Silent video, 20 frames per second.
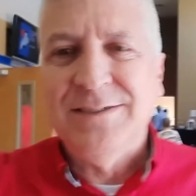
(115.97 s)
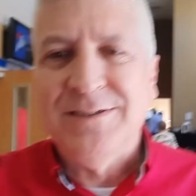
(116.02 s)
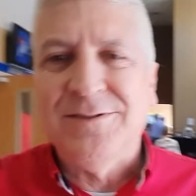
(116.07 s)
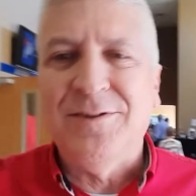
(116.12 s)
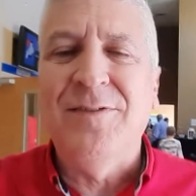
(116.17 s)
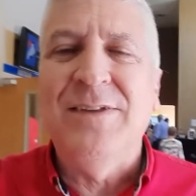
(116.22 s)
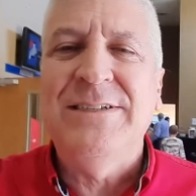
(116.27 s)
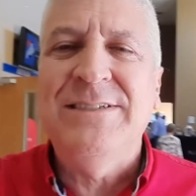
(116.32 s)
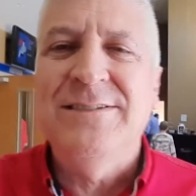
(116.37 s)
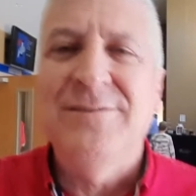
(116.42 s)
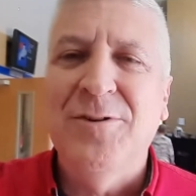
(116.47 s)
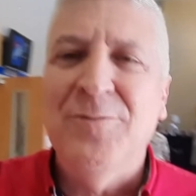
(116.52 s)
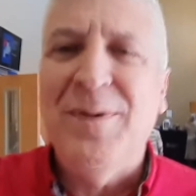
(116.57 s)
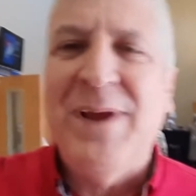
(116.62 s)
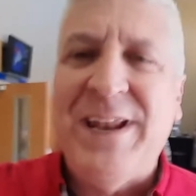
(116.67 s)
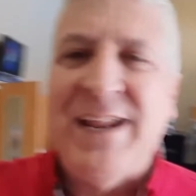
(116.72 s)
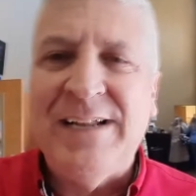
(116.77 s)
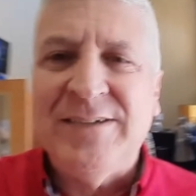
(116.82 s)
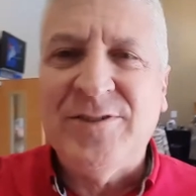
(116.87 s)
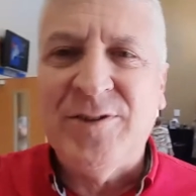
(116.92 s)
So this is their
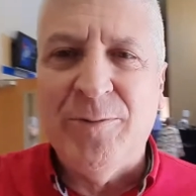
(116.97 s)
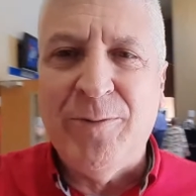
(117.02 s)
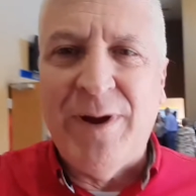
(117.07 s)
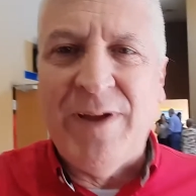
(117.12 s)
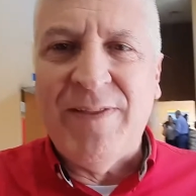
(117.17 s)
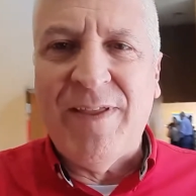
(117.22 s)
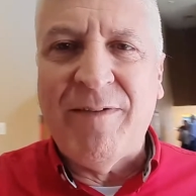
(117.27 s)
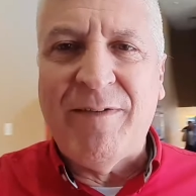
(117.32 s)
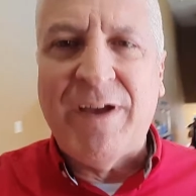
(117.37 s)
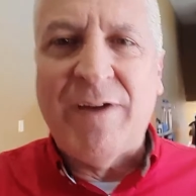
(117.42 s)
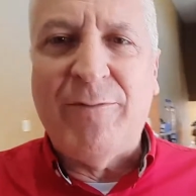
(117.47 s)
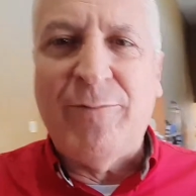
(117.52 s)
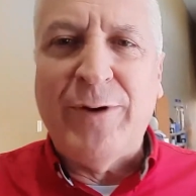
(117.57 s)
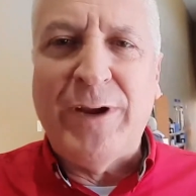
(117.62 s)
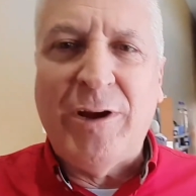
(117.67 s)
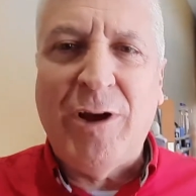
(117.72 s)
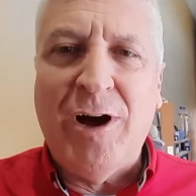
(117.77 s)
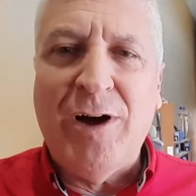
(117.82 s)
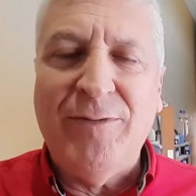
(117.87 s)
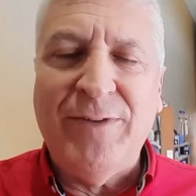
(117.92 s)
main entryway, and they've got free
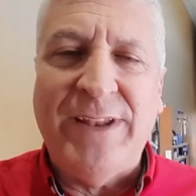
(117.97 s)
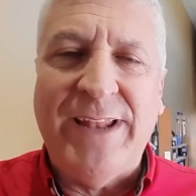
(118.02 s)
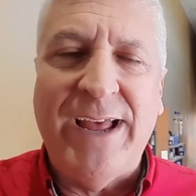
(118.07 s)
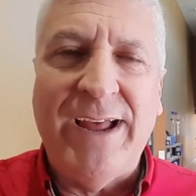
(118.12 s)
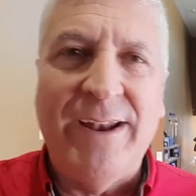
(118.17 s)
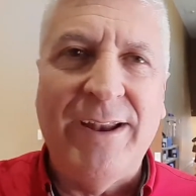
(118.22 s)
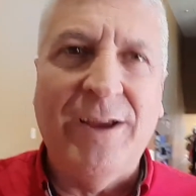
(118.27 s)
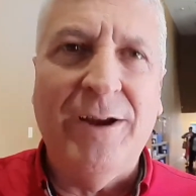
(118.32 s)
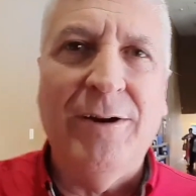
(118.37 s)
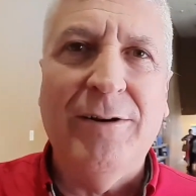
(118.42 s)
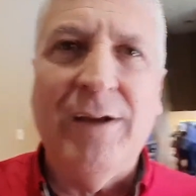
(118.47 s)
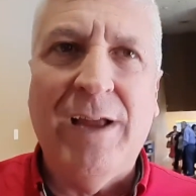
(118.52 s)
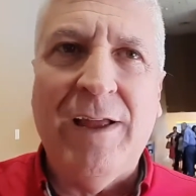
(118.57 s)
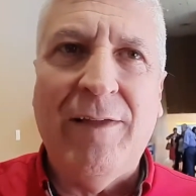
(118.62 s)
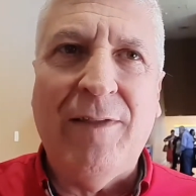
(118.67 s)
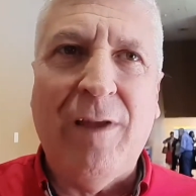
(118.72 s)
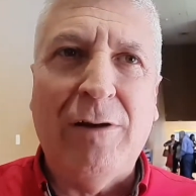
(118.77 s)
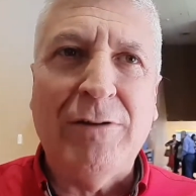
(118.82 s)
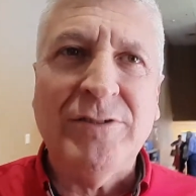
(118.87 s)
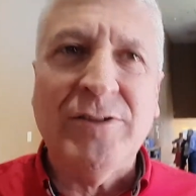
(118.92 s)
coffee down here,
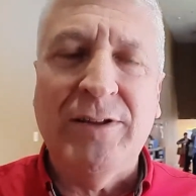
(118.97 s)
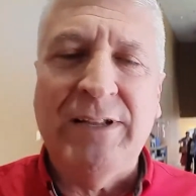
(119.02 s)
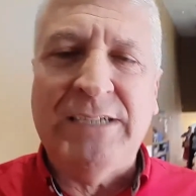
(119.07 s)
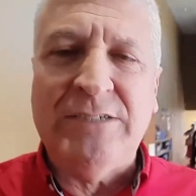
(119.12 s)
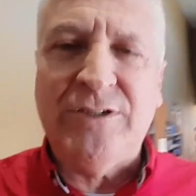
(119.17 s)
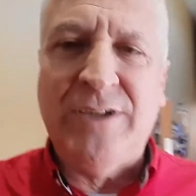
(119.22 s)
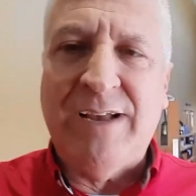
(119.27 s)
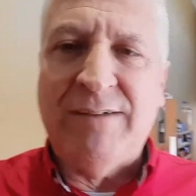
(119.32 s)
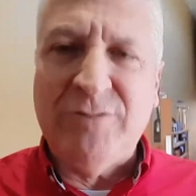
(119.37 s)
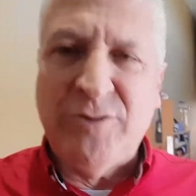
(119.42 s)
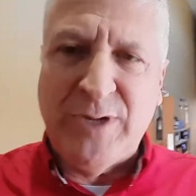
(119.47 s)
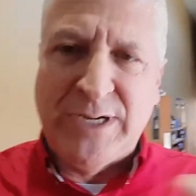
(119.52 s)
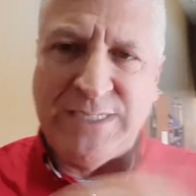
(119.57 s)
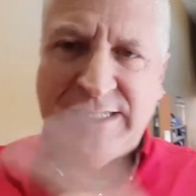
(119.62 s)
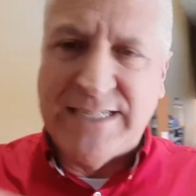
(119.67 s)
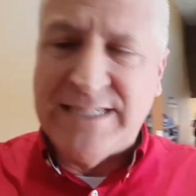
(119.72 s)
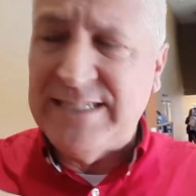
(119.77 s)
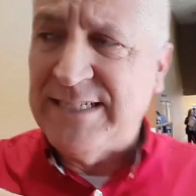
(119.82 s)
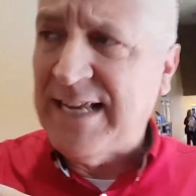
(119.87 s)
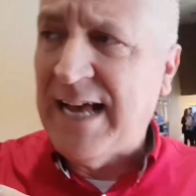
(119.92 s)
and they also let you have
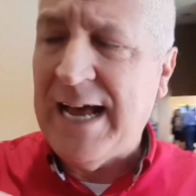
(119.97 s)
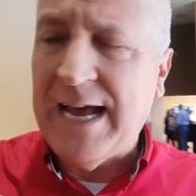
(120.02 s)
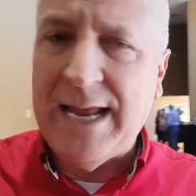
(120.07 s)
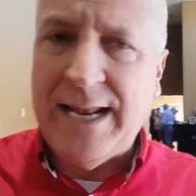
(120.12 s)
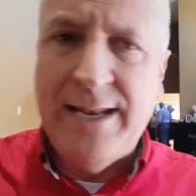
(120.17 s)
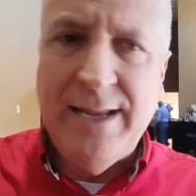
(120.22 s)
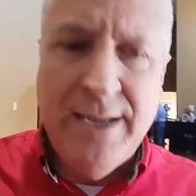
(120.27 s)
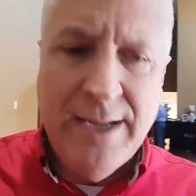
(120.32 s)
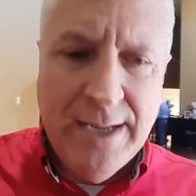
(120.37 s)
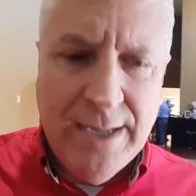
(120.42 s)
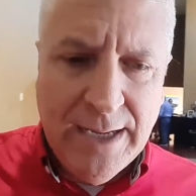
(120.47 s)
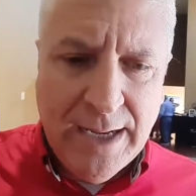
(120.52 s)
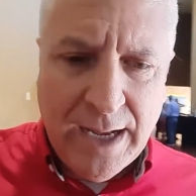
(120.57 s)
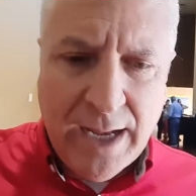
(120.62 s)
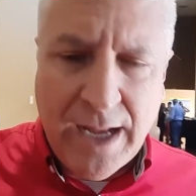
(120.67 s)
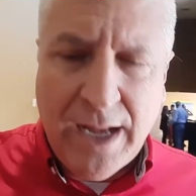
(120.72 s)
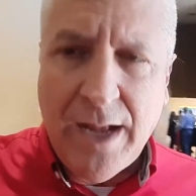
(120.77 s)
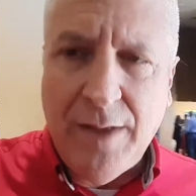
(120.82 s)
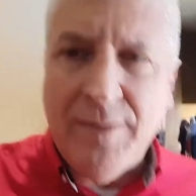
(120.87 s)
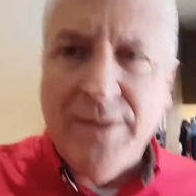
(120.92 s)
drinks inside.
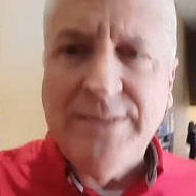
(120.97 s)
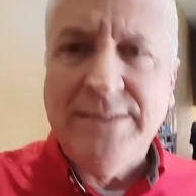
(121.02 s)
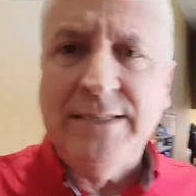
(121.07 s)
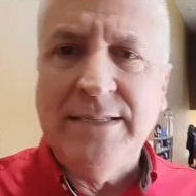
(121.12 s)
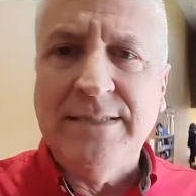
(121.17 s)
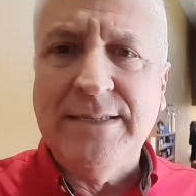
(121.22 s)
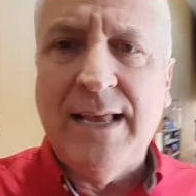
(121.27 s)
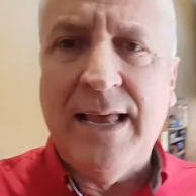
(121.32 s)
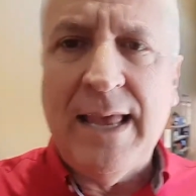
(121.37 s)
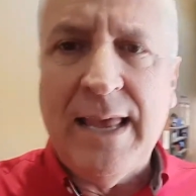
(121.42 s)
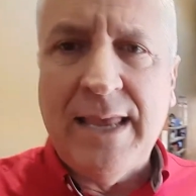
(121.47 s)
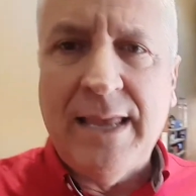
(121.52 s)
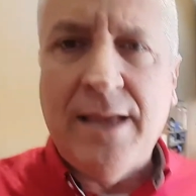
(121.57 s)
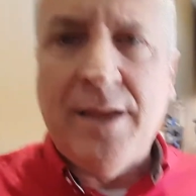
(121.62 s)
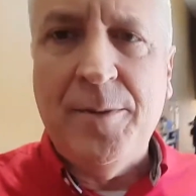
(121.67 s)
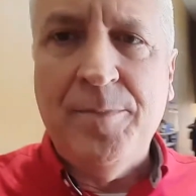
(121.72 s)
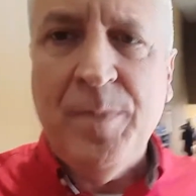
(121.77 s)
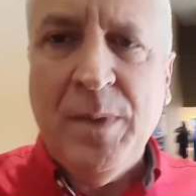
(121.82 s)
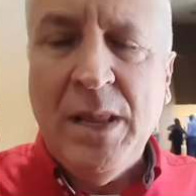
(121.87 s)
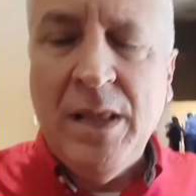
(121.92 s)
This is
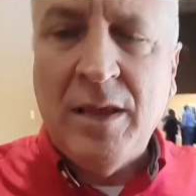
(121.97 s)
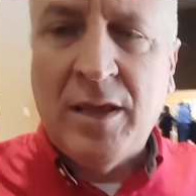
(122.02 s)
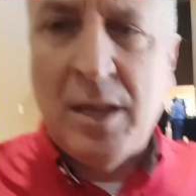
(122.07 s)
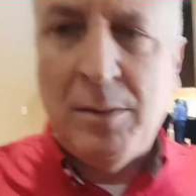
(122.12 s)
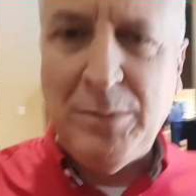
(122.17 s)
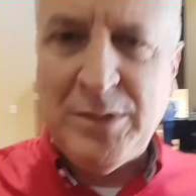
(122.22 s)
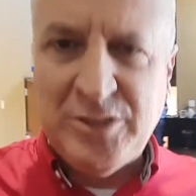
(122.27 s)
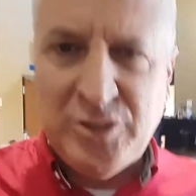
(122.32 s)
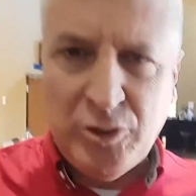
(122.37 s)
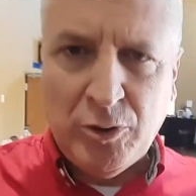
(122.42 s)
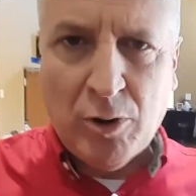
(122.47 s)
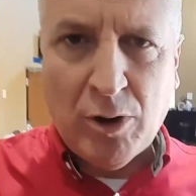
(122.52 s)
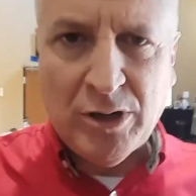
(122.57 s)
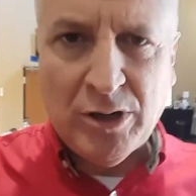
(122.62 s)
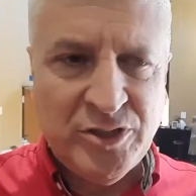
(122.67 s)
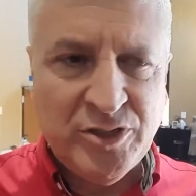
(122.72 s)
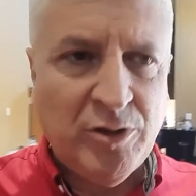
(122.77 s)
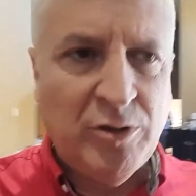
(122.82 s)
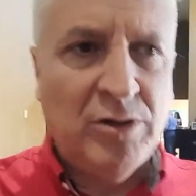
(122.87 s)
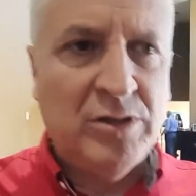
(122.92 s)
a come as you
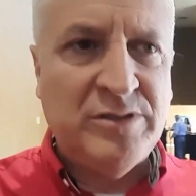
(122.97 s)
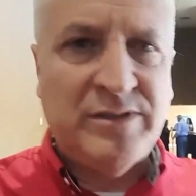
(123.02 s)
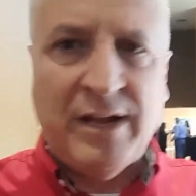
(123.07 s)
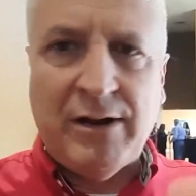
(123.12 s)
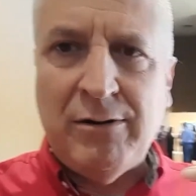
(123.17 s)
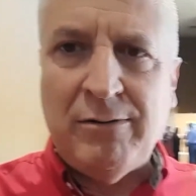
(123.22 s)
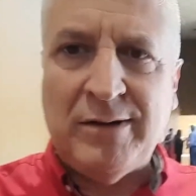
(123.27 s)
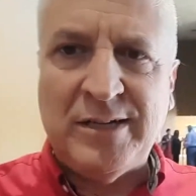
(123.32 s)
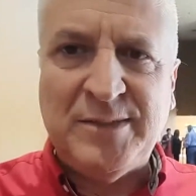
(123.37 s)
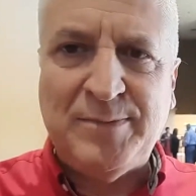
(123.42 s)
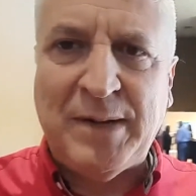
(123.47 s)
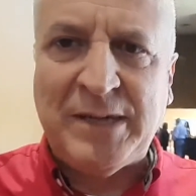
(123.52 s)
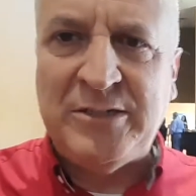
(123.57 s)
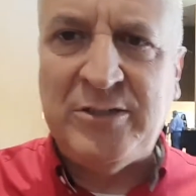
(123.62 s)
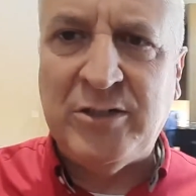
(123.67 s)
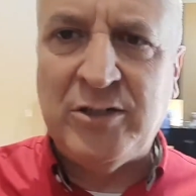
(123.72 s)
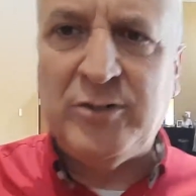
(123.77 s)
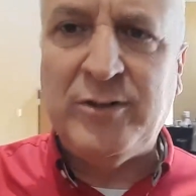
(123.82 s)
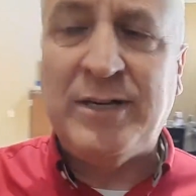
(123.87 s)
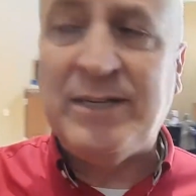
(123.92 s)
church. They don't expect
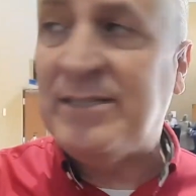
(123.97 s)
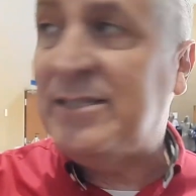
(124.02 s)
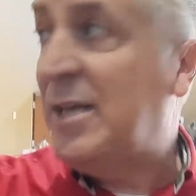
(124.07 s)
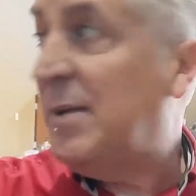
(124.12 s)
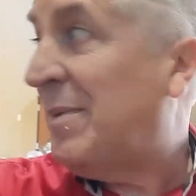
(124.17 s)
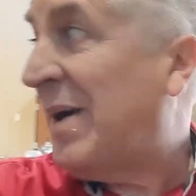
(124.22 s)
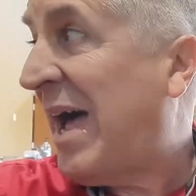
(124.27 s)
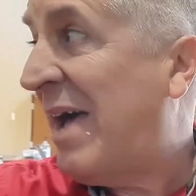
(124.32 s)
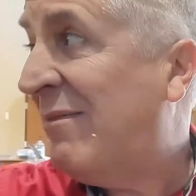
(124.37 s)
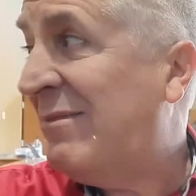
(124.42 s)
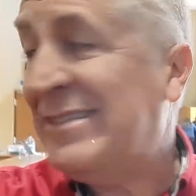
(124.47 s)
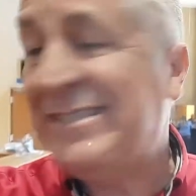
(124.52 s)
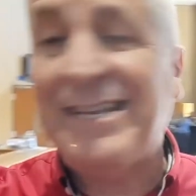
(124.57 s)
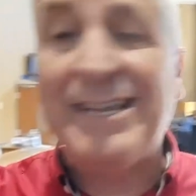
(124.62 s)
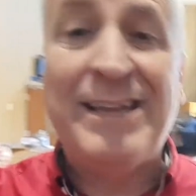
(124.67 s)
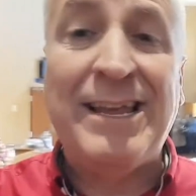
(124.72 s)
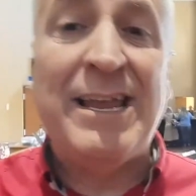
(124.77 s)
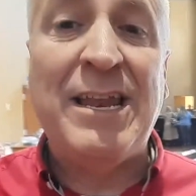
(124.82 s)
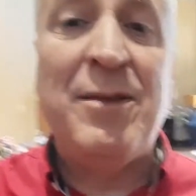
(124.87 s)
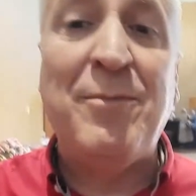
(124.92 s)
you to dress up. I haven't
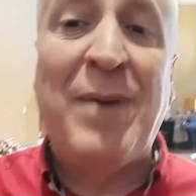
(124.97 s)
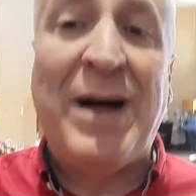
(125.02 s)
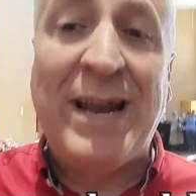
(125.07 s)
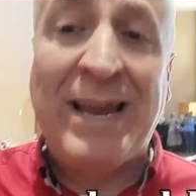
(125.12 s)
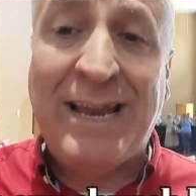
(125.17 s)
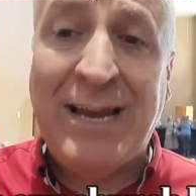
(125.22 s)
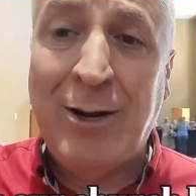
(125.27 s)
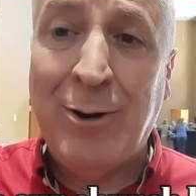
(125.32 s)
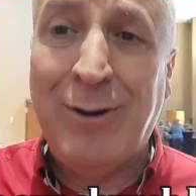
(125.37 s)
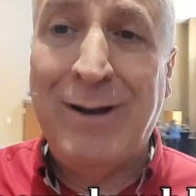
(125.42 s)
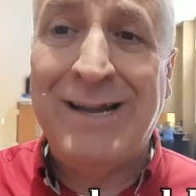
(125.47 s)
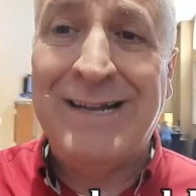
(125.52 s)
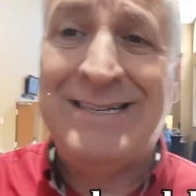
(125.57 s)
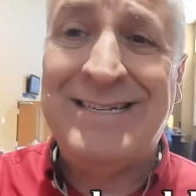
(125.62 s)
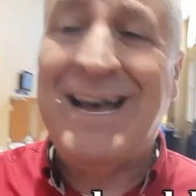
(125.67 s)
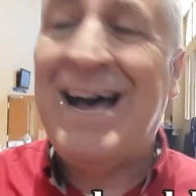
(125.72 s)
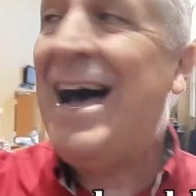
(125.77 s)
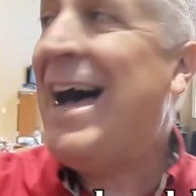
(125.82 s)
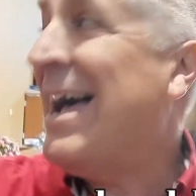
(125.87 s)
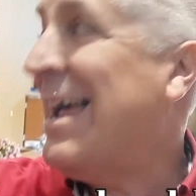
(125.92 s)
seen anybody here in a
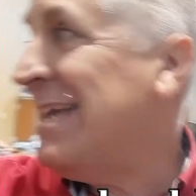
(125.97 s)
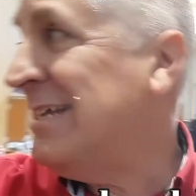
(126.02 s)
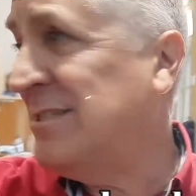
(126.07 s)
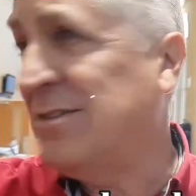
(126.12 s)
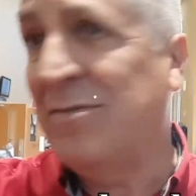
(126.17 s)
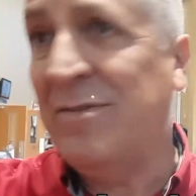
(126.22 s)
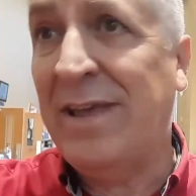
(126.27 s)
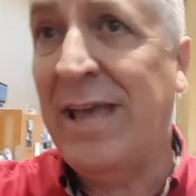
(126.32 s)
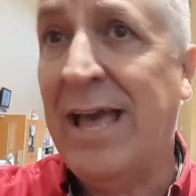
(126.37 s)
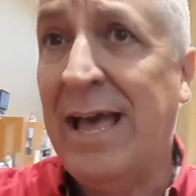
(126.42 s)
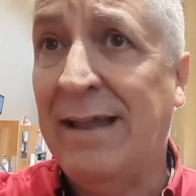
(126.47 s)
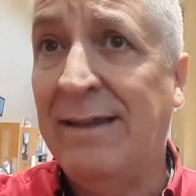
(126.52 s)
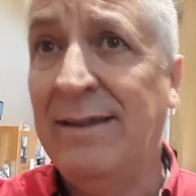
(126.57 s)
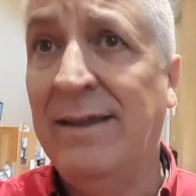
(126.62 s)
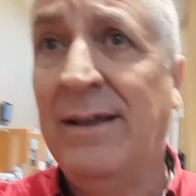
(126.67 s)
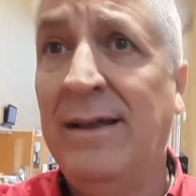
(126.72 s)
tie as of yet.